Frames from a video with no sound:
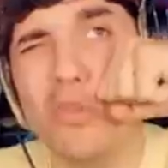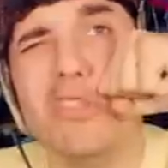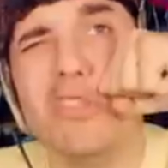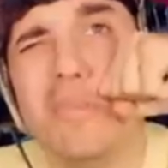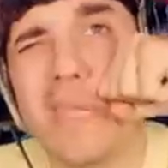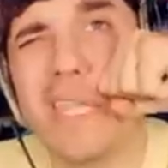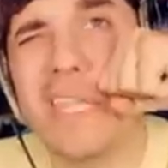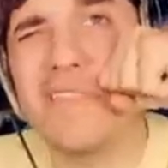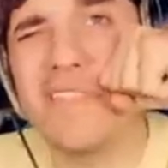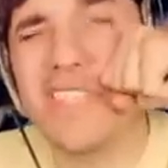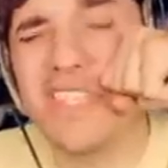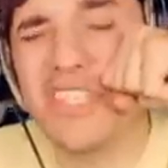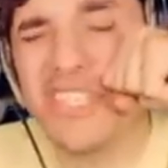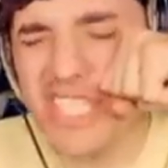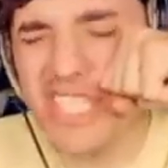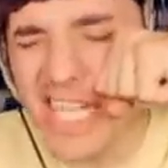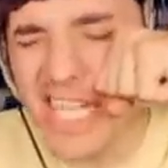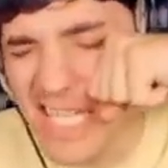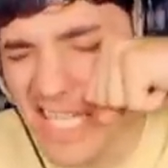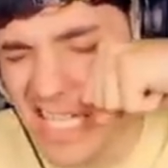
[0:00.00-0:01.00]
Hooked me in the
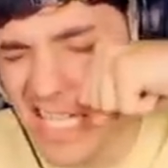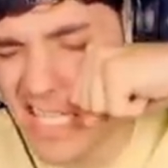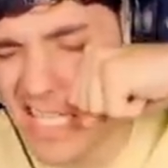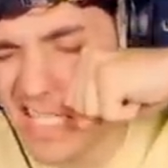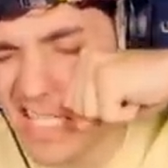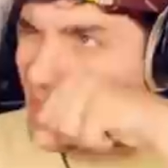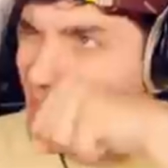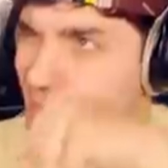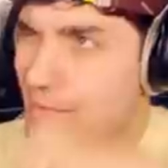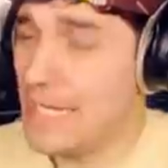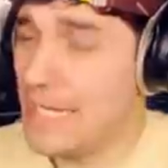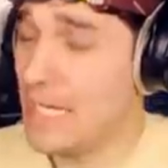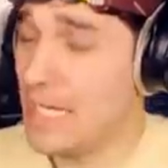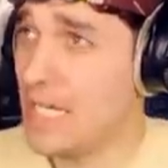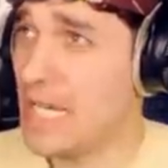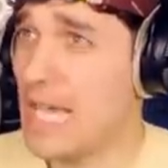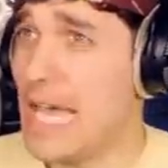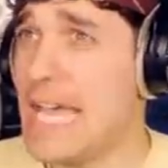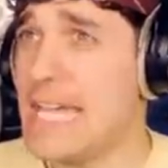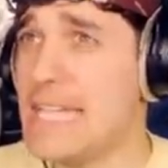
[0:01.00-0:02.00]
cheek. Wait a minute,
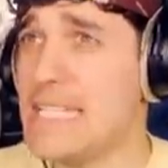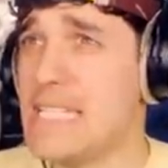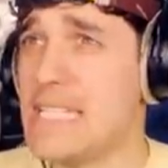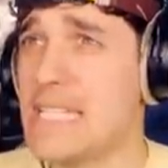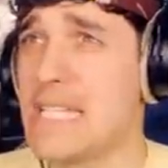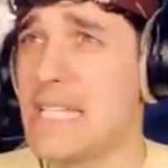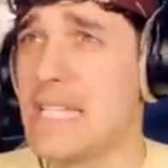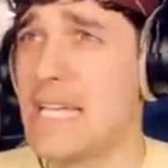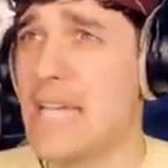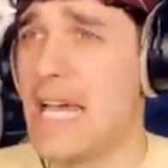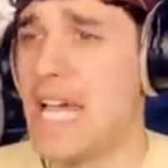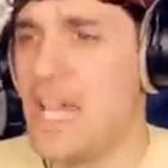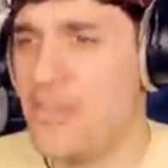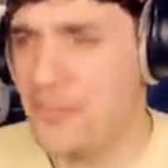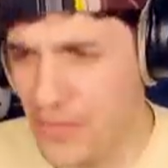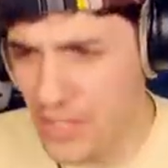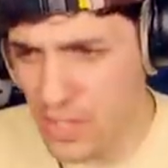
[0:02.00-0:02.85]
guys. I